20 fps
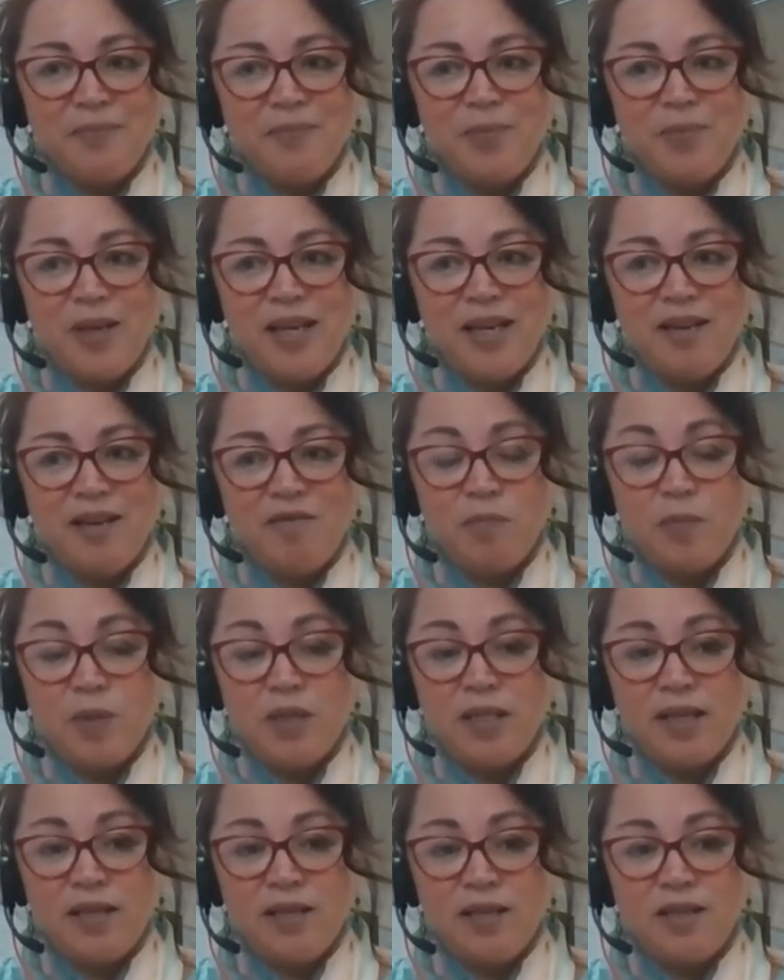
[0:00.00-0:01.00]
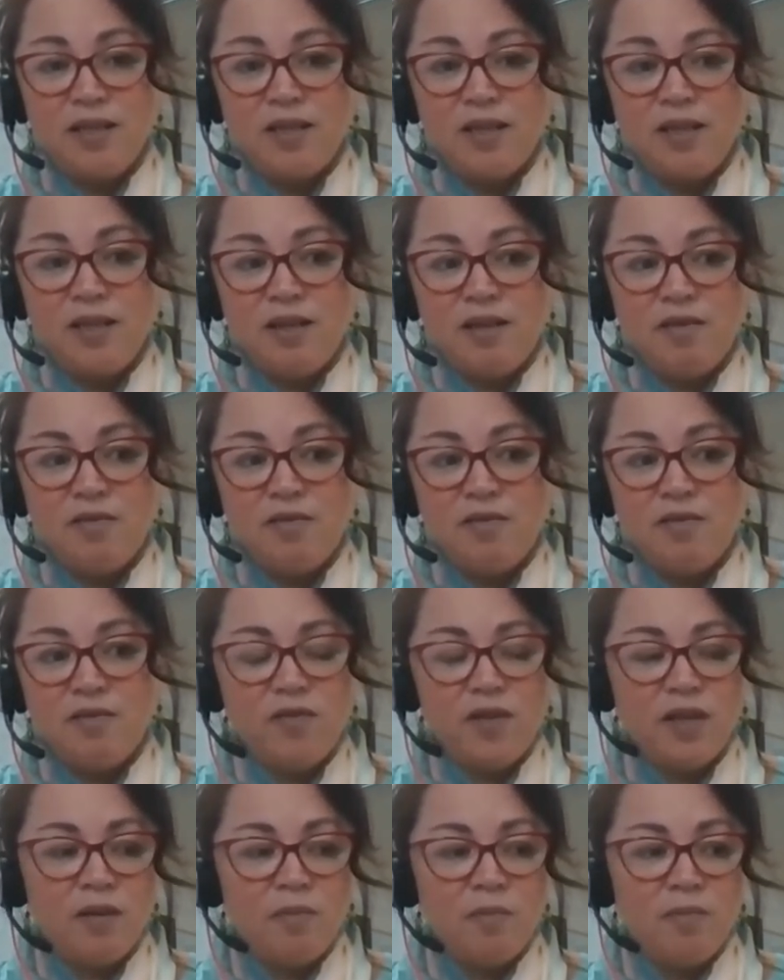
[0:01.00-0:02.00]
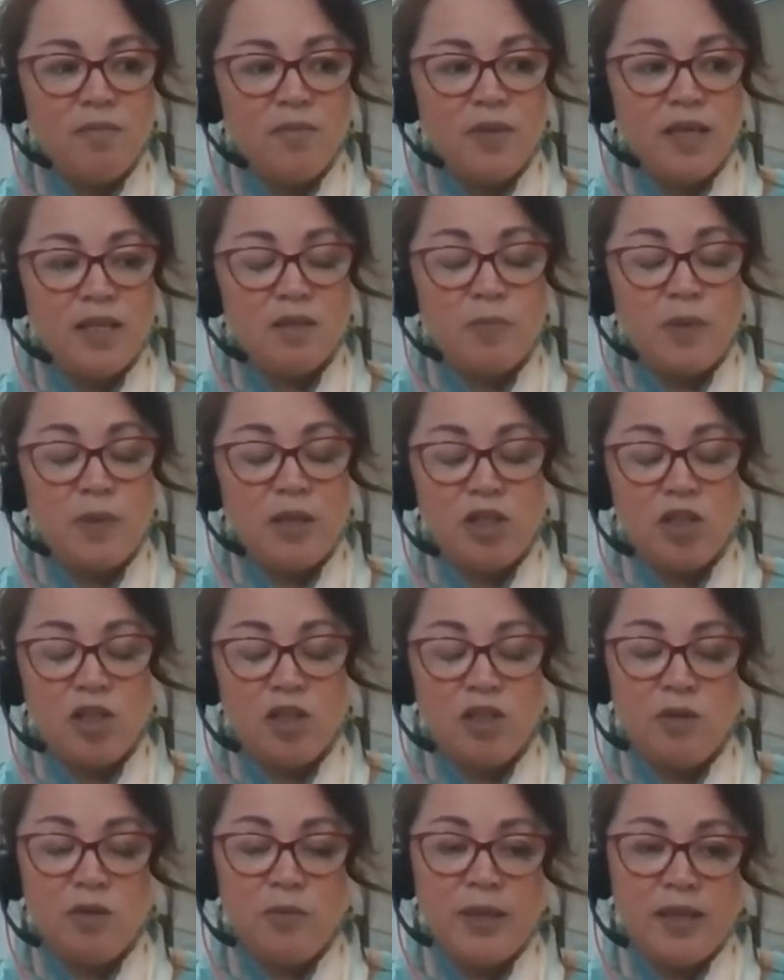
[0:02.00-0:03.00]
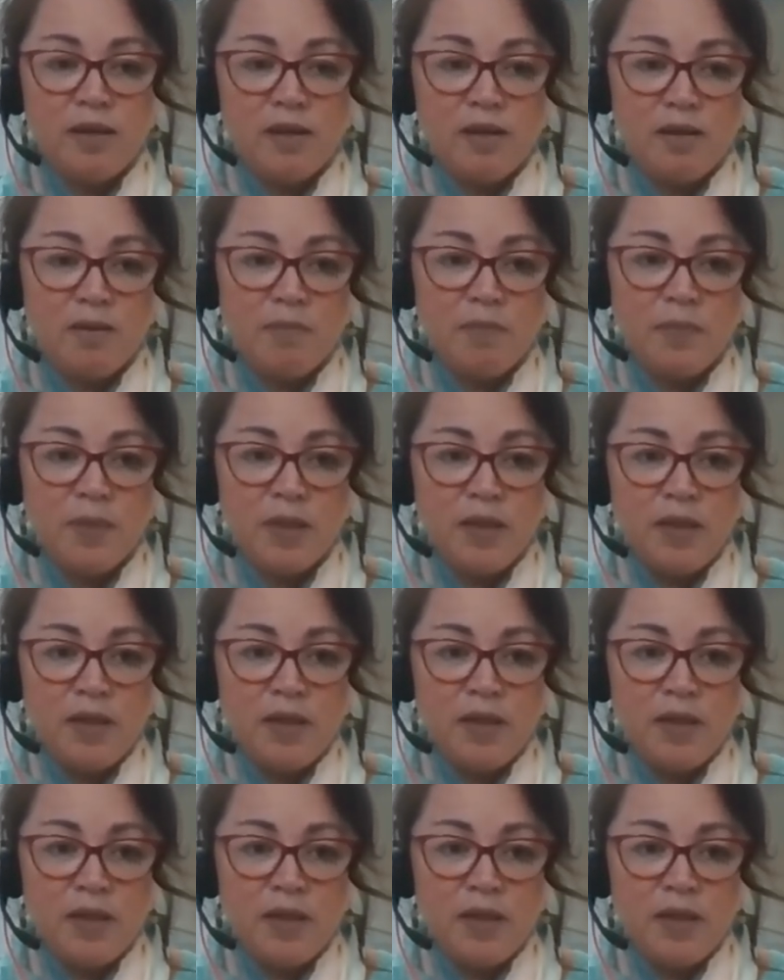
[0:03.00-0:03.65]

we have percent of expenditure to income,